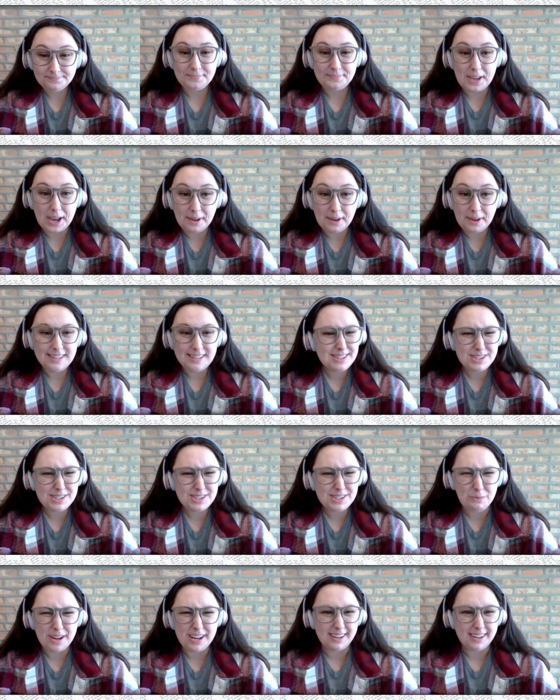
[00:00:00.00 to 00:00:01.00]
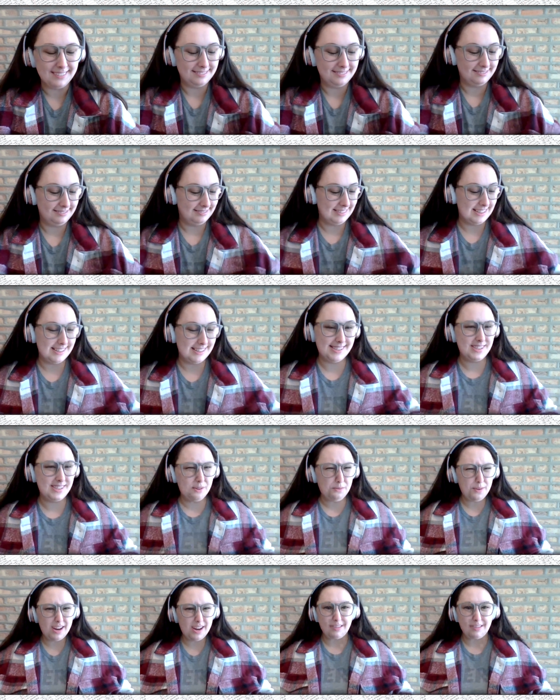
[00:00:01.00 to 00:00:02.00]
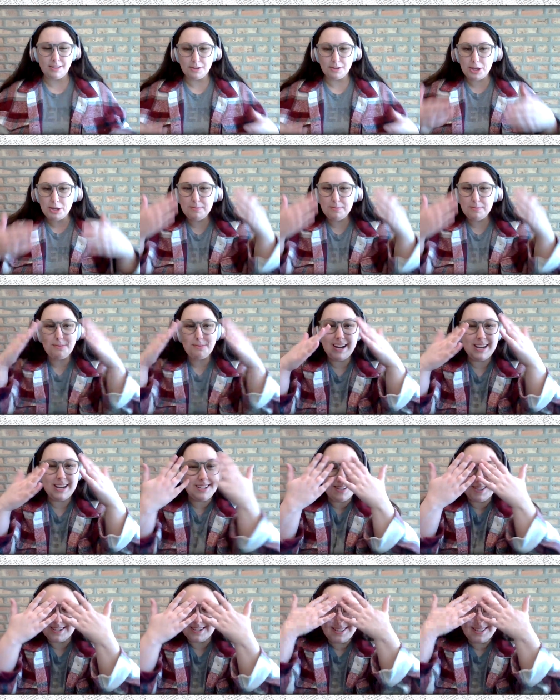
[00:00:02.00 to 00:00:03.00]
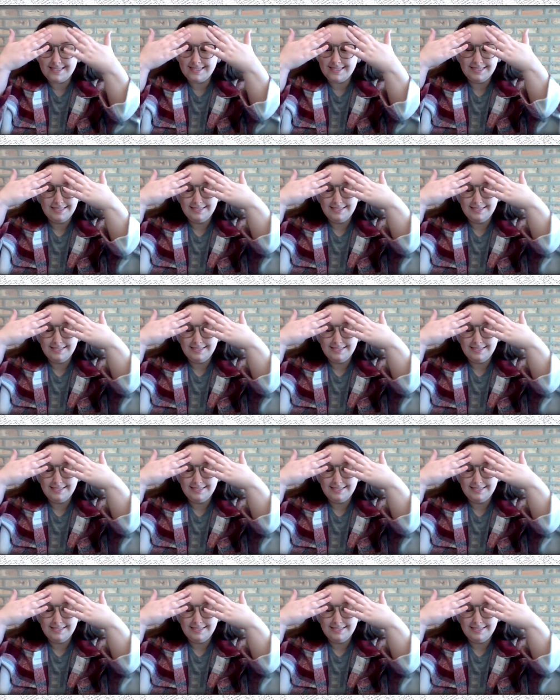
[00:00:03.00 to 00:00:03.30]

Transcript: Yep, it's so weird. So weird. The human brain is just